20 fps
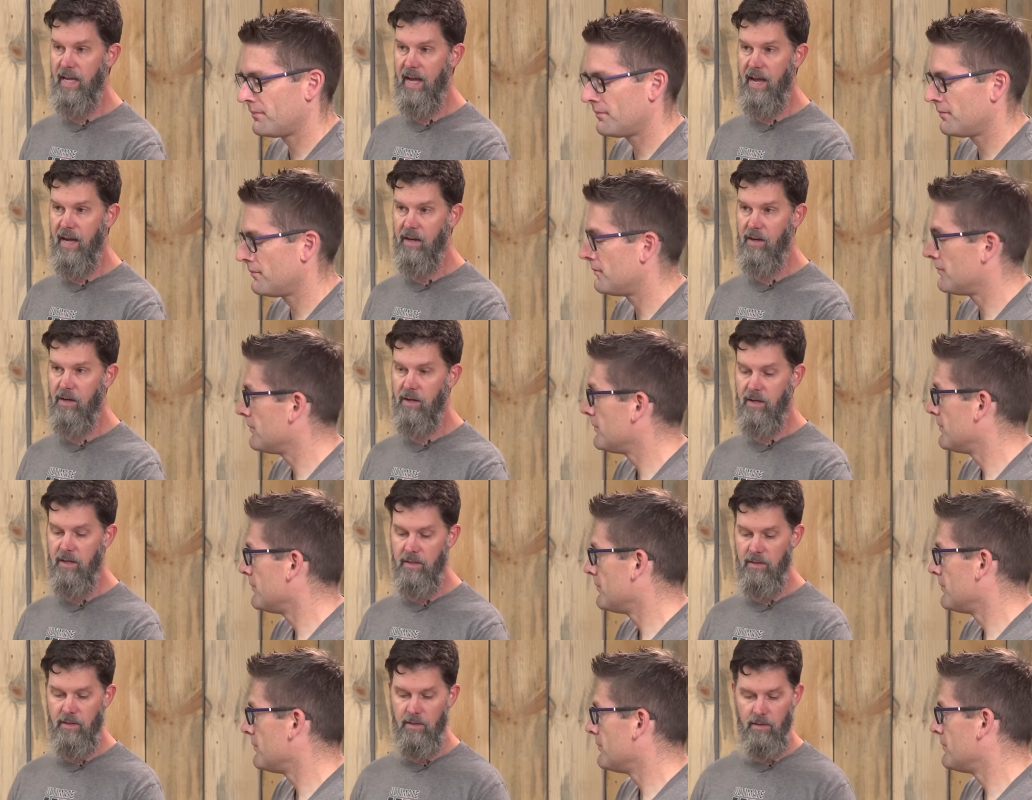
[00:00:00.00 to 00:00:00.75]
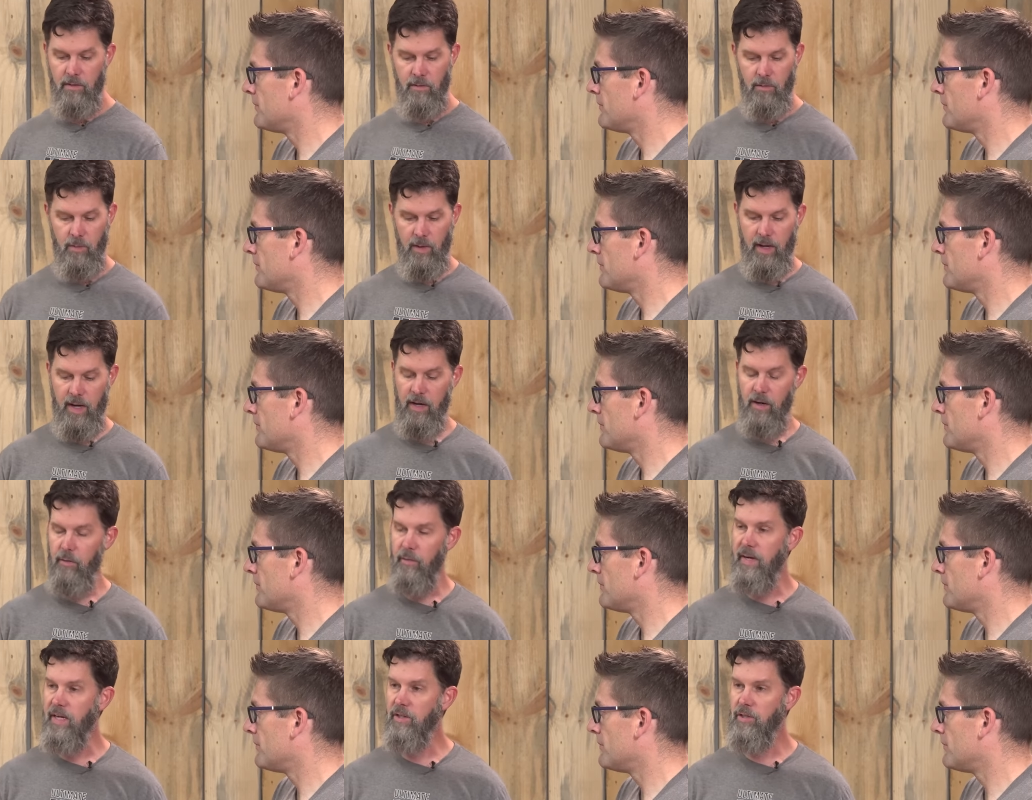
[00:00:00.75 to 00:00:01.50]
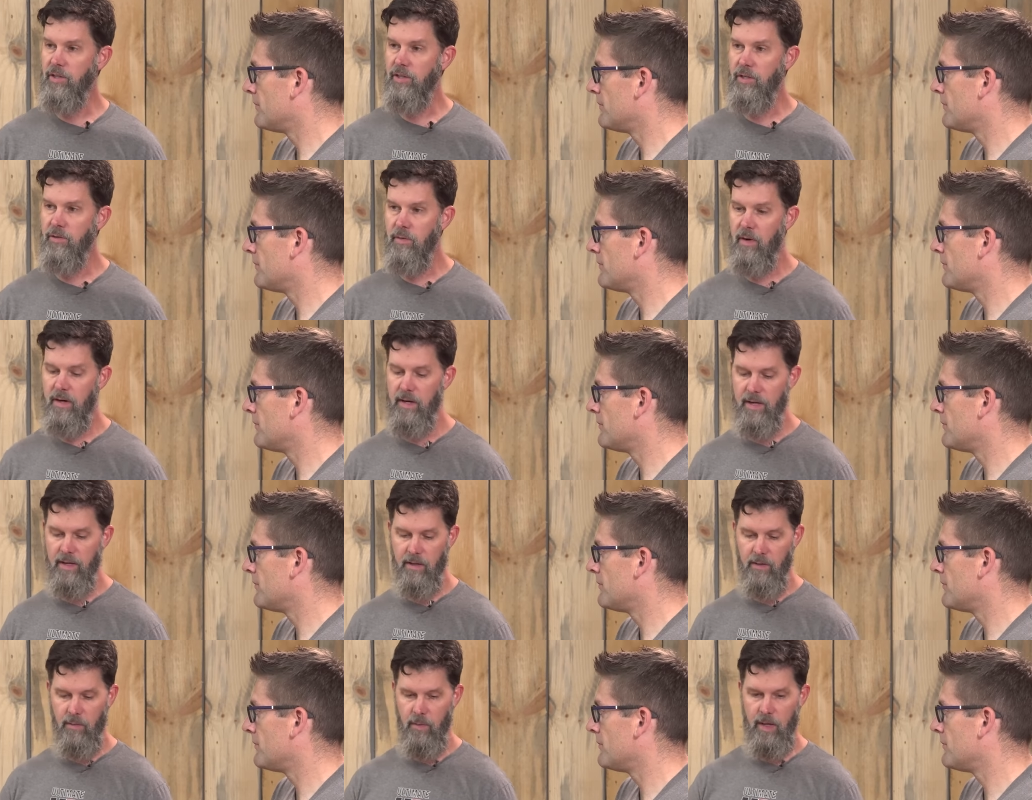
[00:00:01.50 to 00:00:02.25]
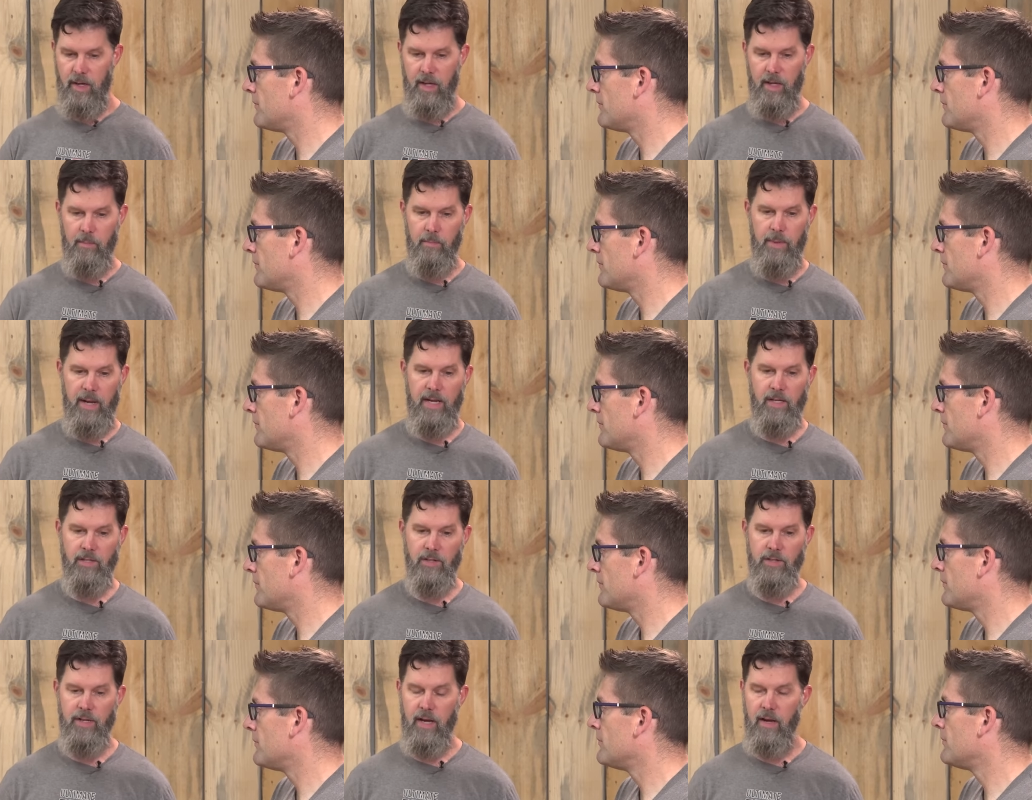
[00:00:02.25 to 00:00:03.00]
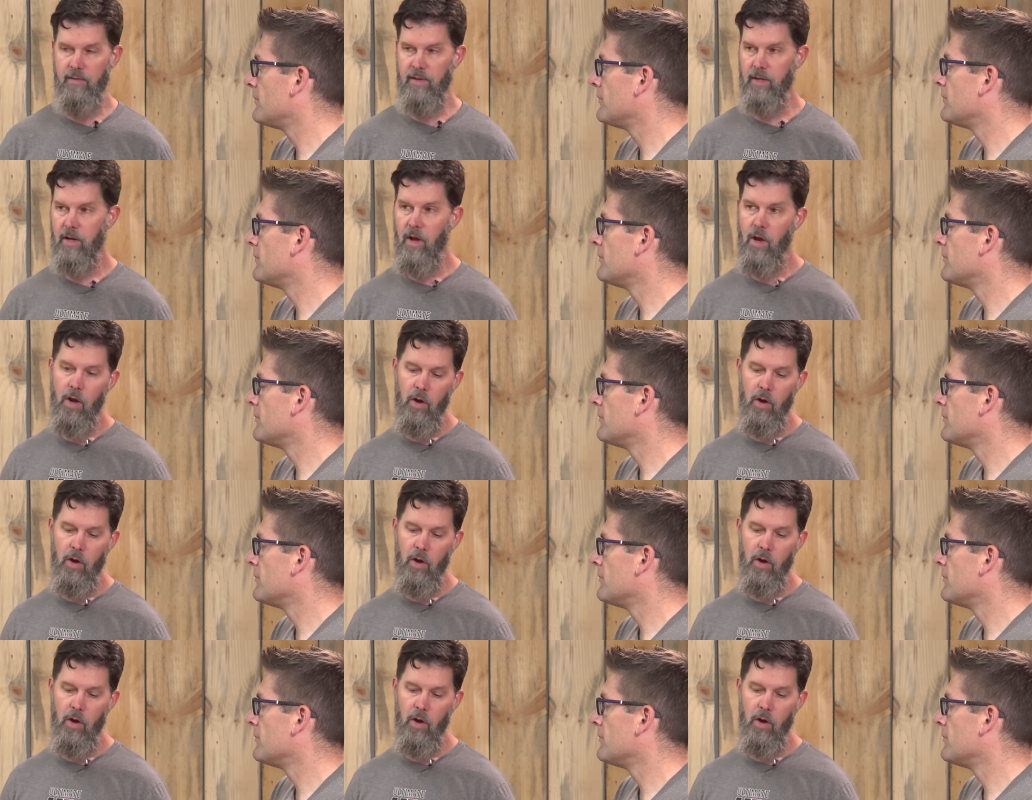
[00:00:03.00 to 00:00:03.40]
Speaker 1: TARAC on? What kind of rings are you running? What kind of base are you having?